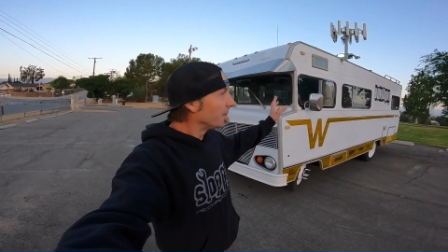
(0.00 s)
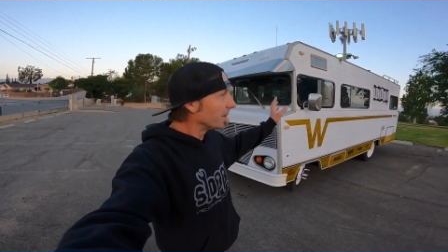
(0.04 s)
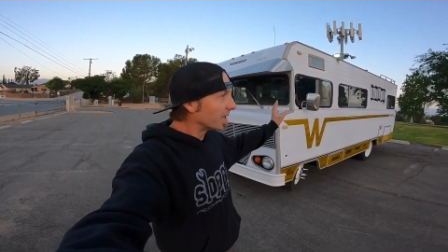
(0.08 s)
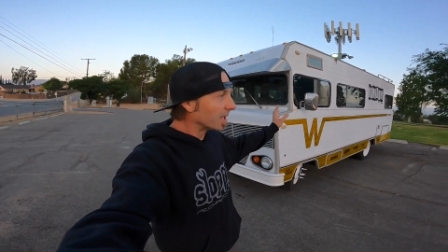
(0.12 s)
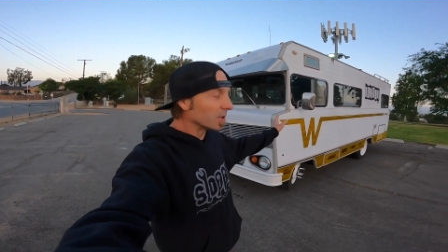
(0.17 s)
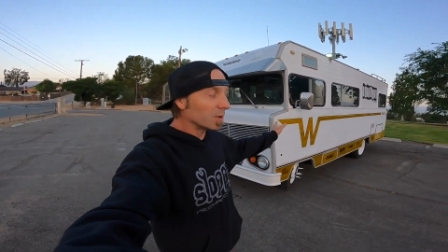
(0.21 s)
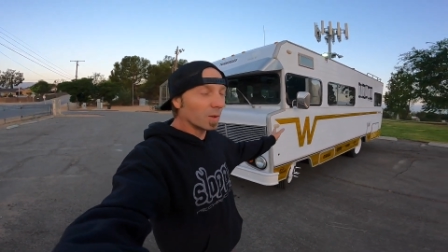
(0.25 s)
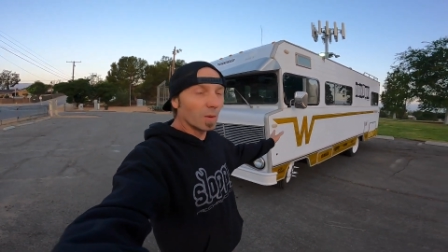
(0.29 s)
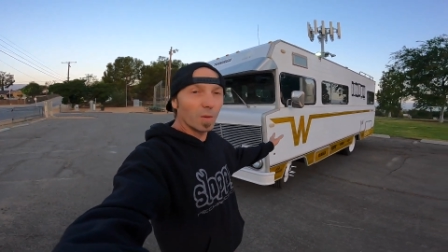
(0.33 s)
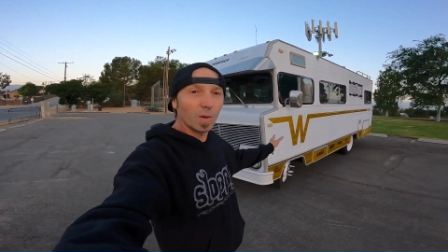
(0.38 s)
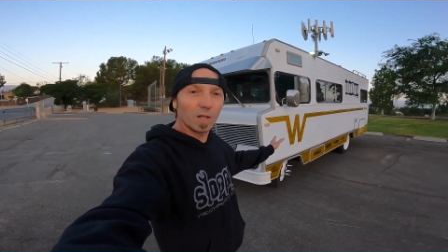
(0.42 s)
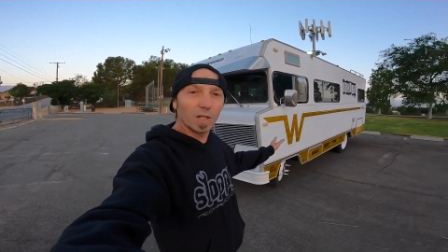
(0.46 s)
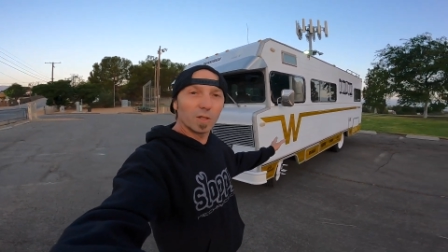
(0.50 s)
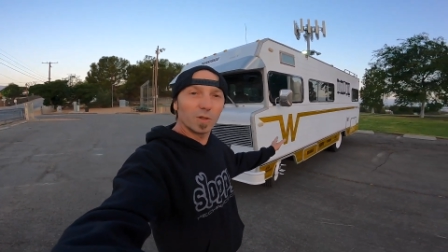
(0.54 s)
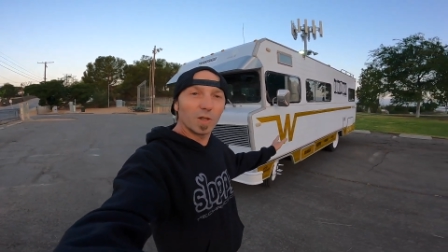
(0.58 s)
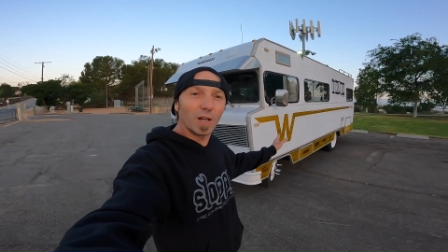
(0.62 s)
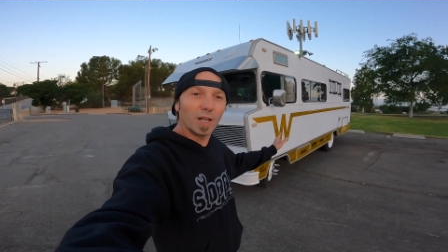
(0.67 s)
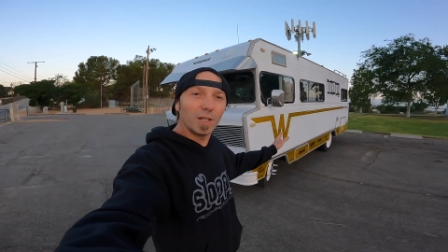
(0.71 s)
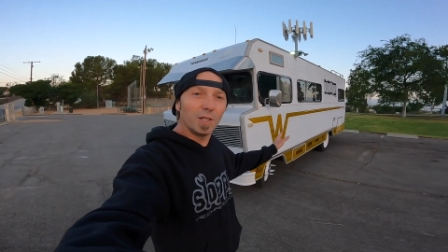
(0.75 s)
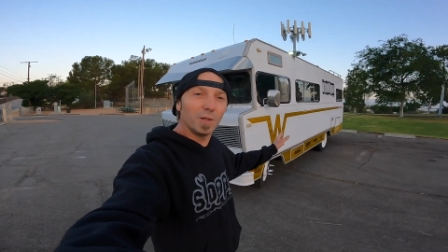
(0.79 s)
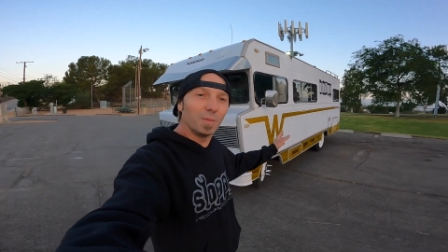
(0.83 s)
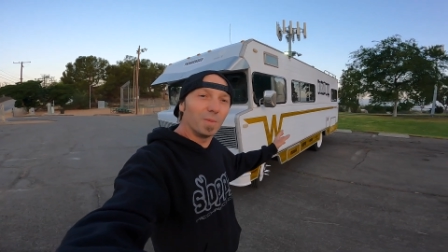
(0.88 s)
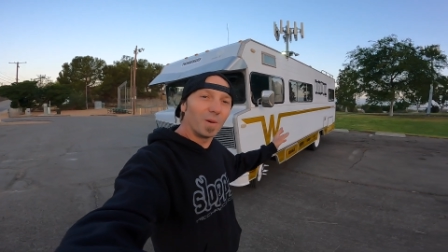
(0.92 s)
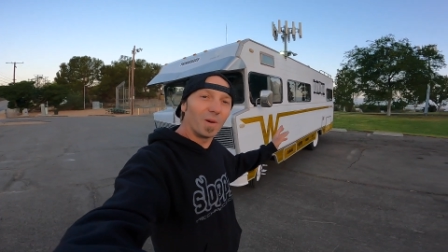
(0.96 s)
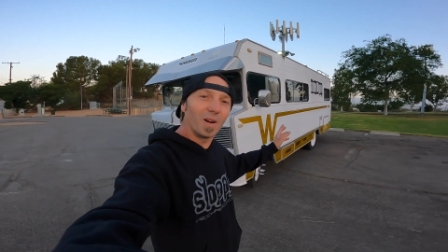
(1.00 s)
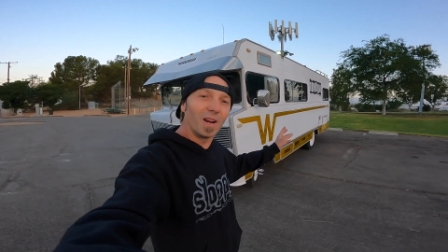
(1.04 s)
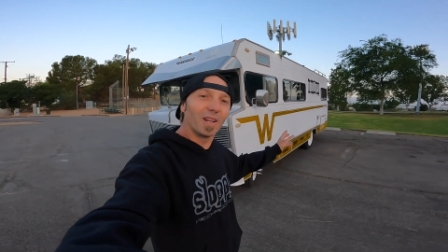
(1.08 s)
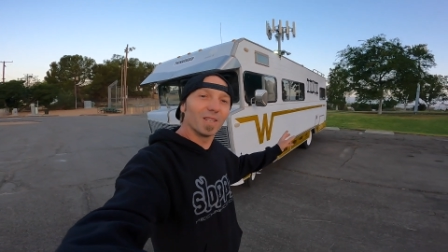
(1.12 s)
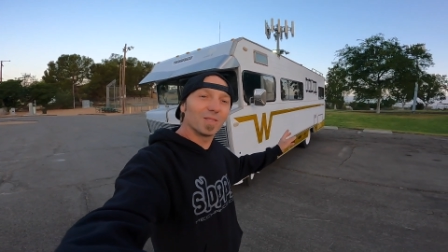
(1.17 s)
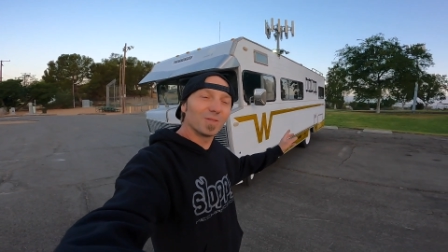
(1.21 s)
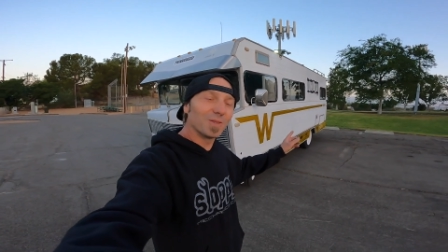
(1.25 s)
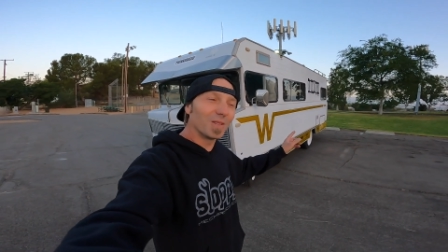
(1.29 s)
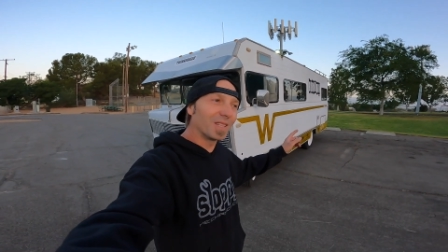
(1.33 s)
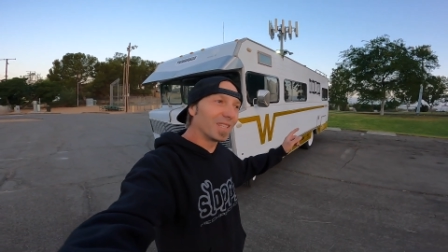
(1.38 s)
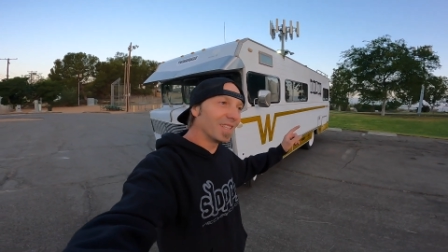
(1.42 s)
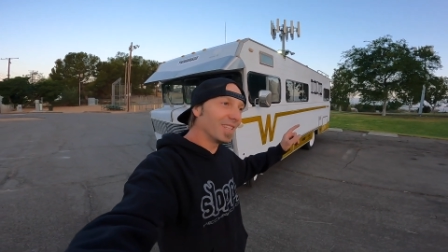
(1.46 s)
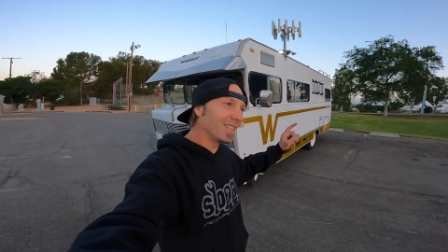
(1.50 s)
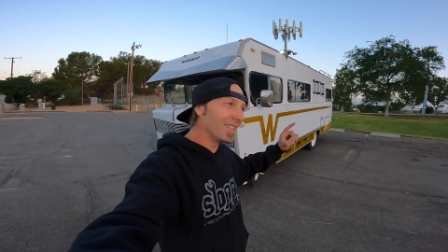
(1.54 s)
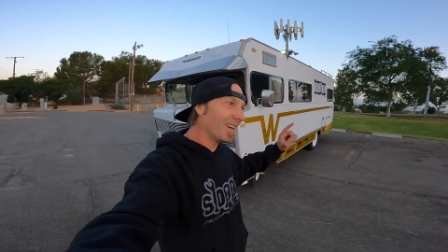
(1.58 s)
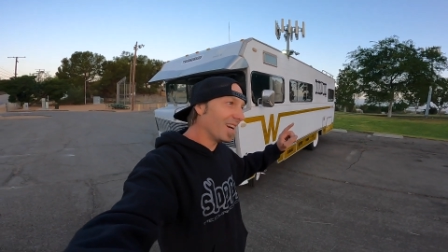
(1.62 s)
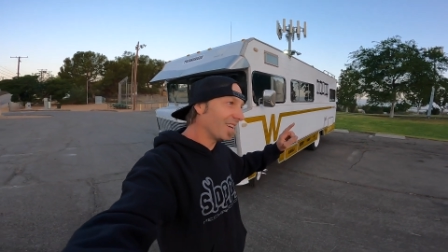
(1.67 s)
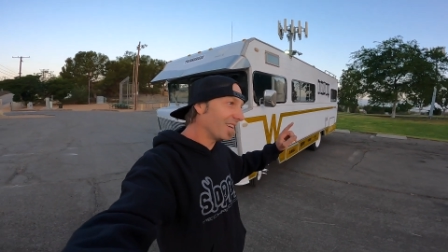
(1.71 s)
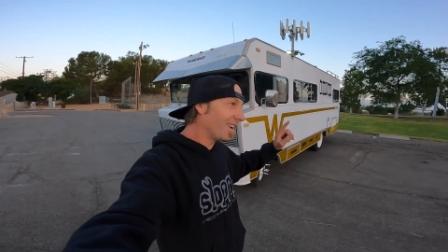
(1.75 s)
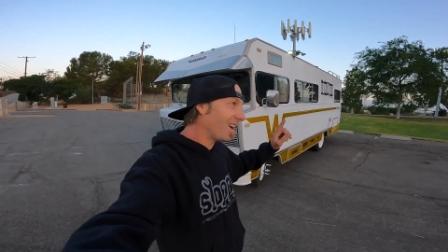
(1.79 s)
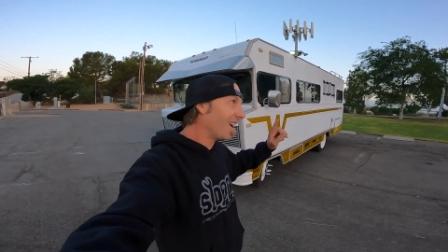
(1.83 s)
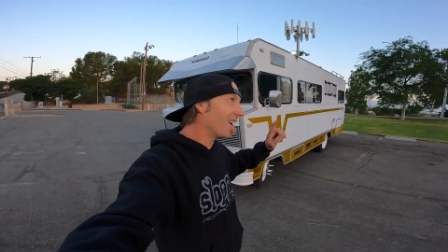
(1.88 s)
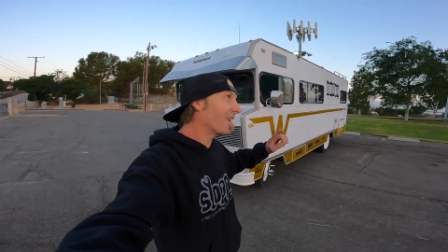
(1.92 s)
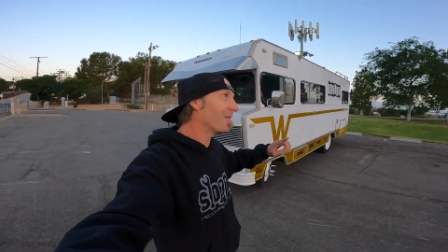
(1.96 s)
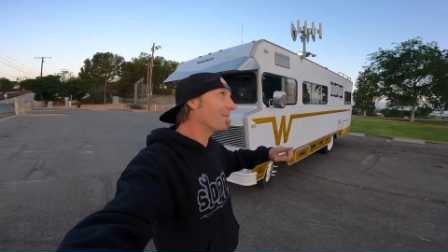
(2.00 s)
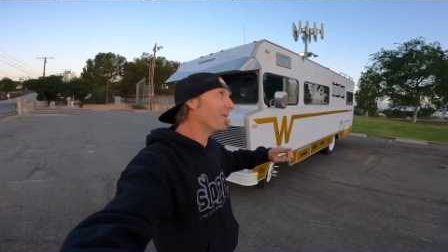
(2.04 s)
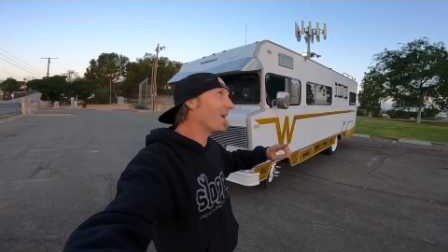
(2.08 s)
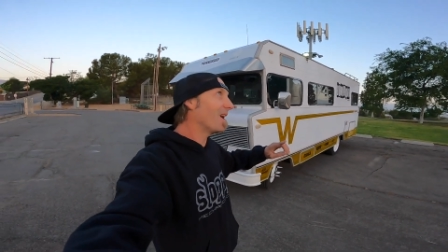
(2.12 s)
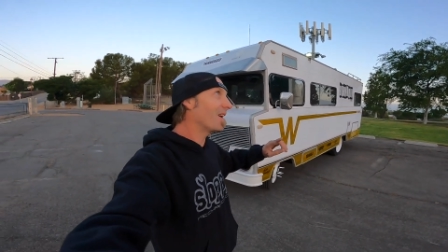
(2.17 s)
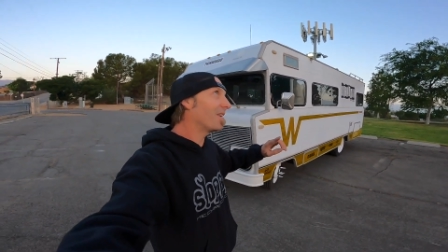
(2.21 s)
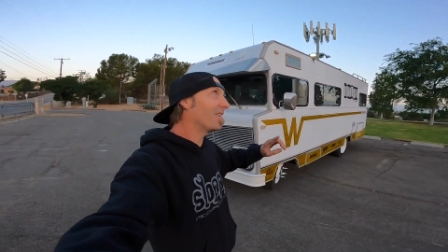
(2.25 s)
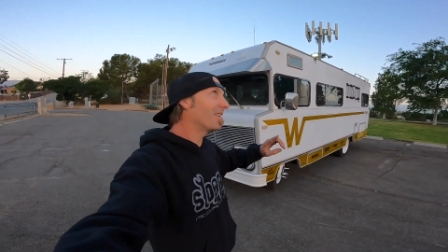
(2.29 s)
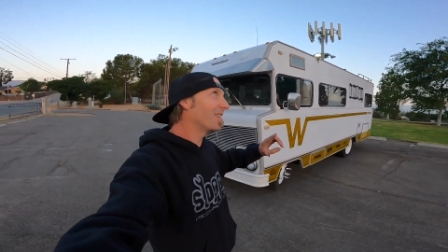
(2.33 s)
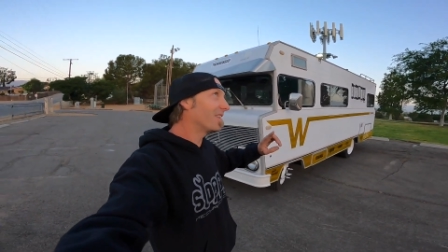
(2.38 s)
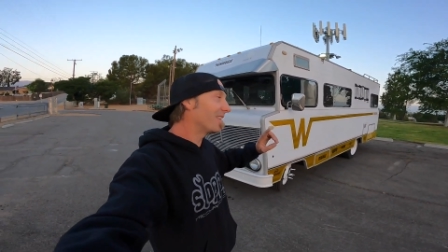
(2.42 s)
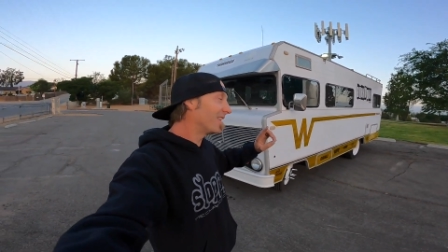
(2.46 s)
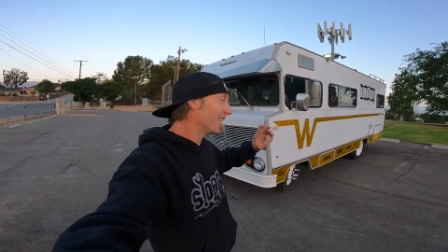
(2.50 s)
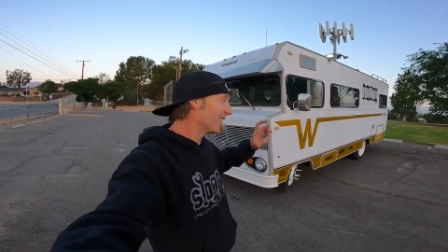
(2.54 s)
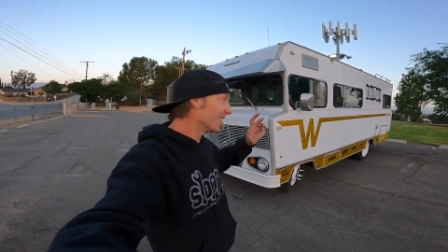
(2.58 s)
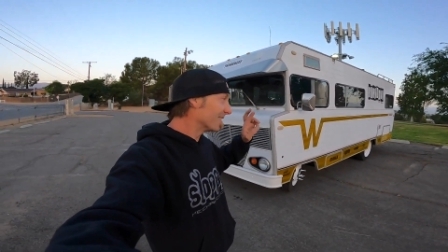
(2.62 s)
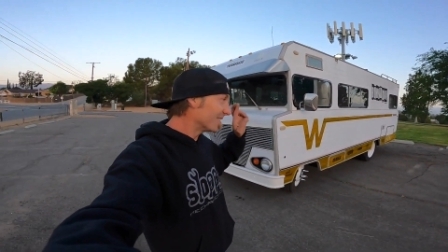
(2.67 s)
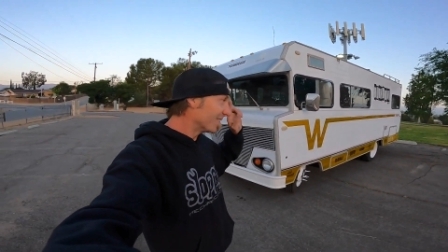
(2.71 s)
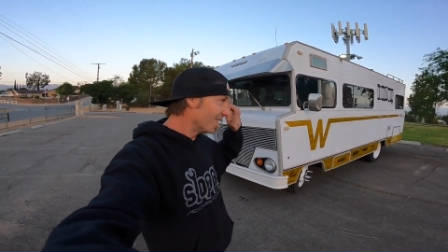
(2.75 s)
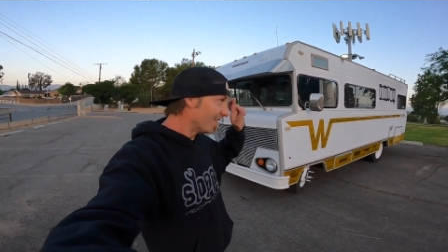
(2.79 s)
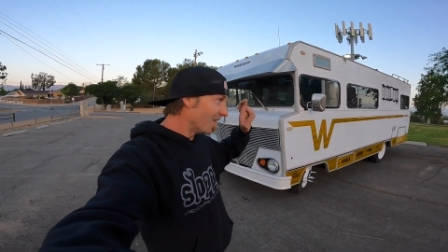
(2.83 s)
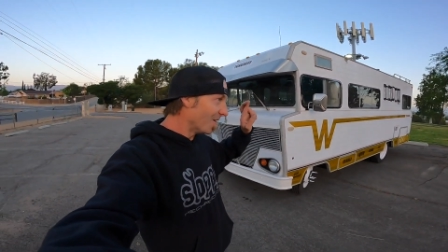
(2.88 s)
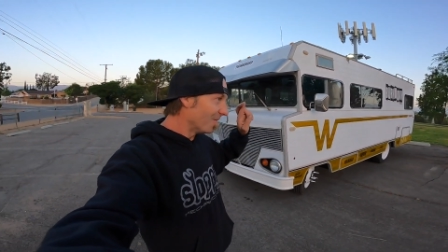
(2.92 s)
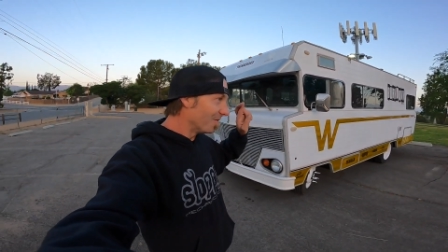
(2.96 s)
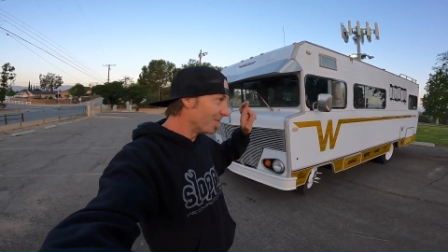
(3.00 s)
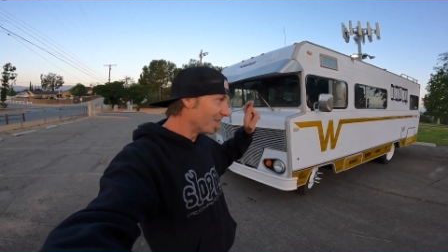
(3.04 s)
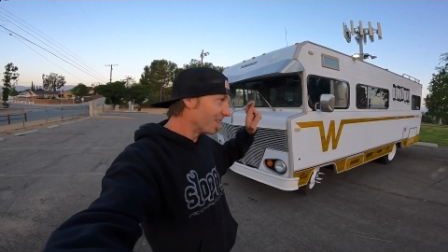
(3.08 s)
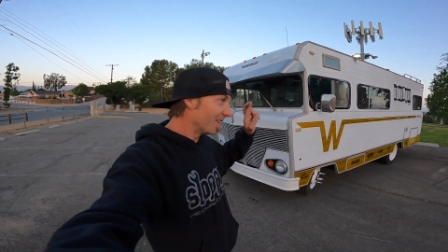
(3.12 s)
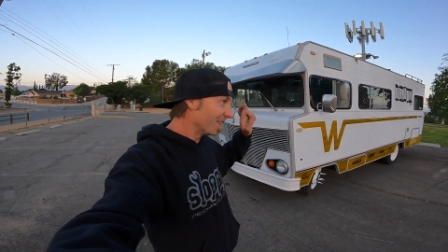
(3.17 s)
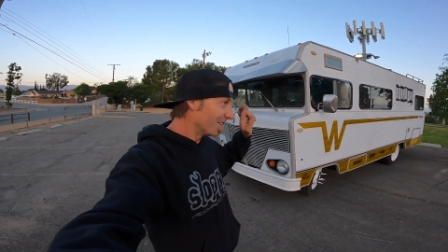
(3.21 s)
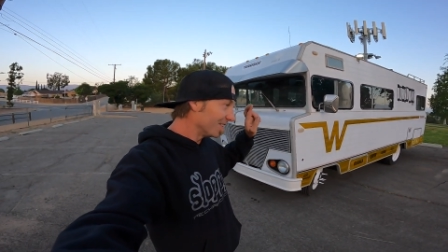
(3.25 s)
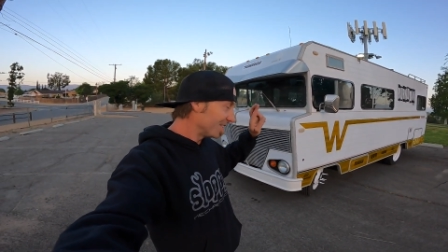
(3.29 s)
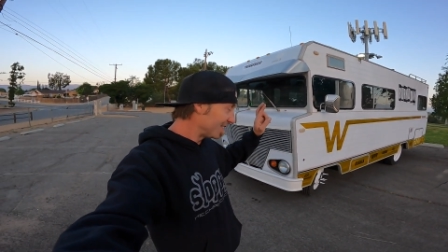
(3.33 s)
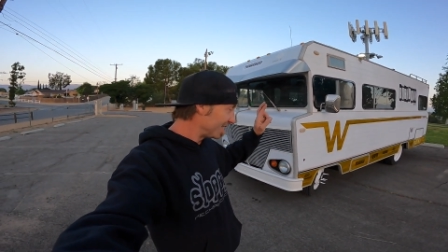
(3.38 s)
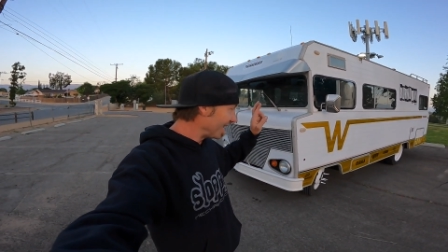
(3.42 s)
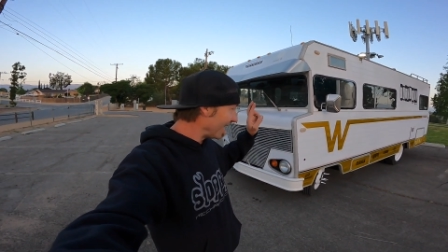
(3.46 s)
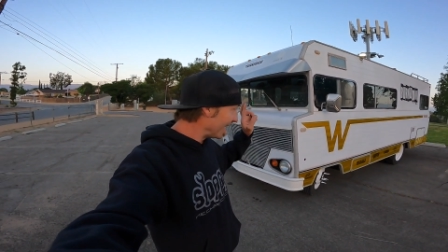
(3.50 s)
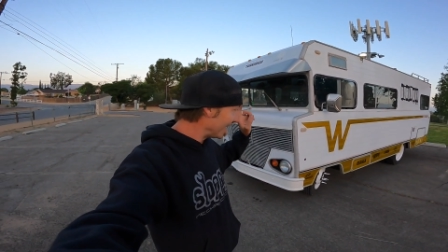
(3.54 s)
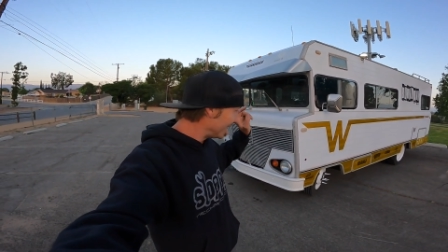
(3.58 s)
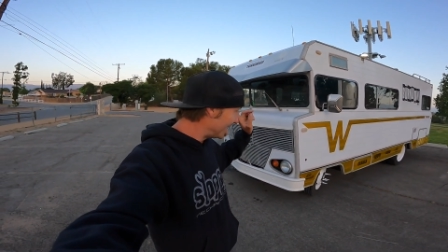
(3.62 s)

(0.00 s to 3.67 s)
because we want to try to do burnouts with it, not knock them out of the thing. So hopefully those stay